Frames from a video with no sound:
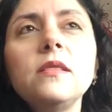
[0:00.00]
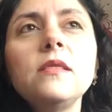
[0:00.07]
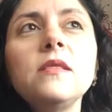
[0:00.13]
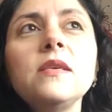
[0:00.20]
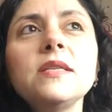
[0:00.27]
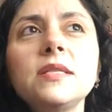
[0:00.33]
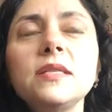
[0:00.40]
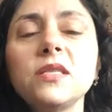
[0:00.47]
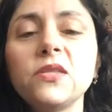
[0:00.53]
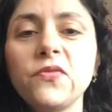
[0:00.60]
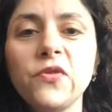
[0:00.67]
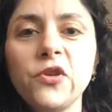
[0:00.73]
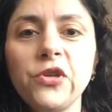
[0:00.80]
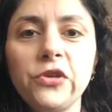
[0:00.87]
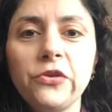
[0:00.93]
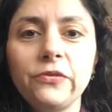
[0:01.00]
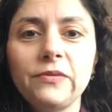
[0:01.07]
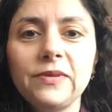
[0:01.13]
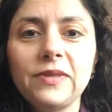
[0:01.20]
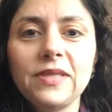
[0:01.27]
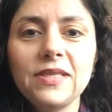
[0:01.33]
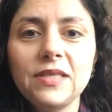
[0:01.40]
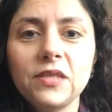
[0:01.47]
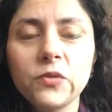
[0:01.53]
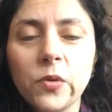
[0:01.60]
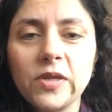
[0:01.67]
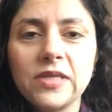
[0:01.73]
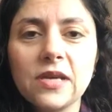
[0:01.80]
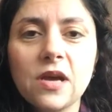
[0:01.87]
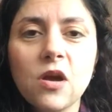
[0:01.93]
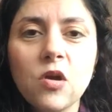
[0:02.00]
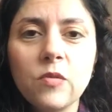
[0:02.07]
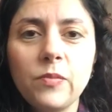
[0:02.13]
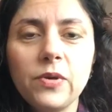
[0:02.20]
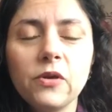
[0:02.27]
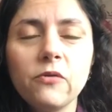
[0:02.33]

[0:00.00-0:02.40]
This is for you. This is going to help.